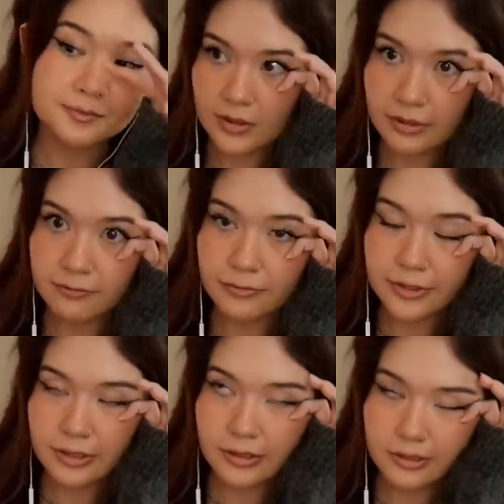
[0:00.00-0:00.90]
live
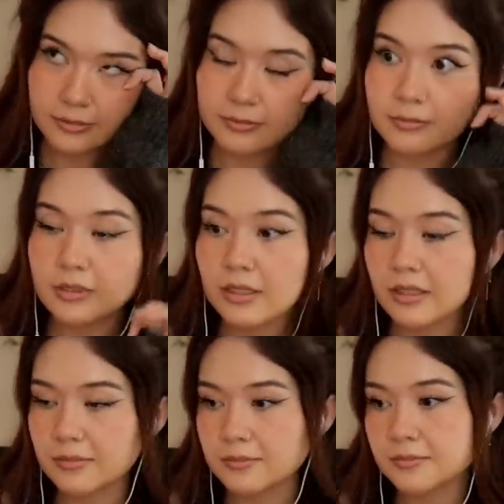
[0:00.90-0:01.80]
freely, yeah.
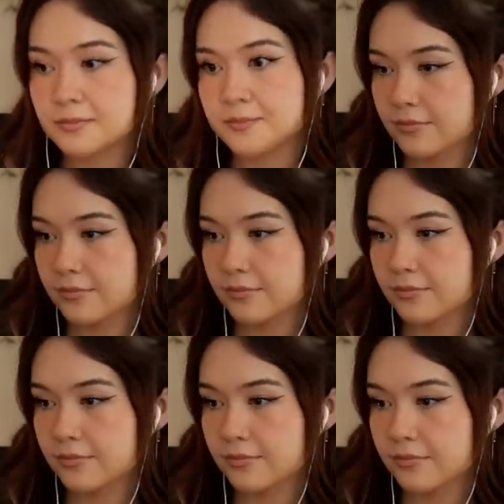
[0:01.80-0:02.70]
I